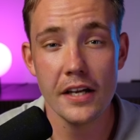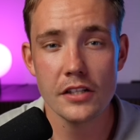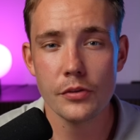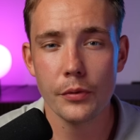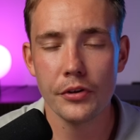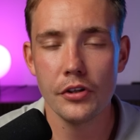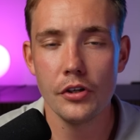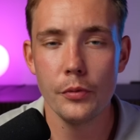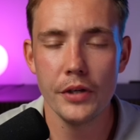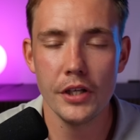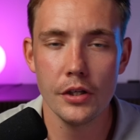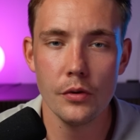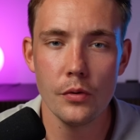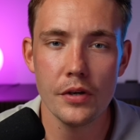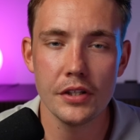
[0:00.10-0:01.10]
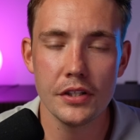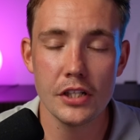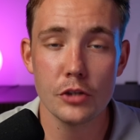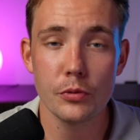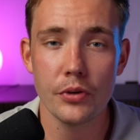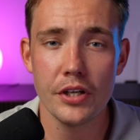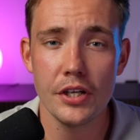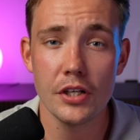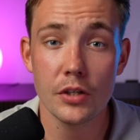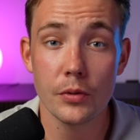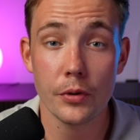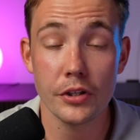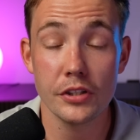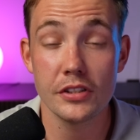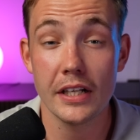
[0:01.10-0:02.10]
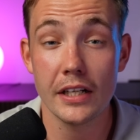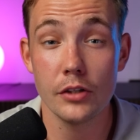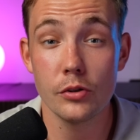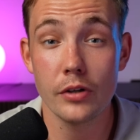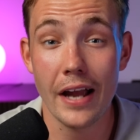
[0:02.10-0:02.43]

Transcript: guys, welcome to a new video. In this video here, we're going to take a look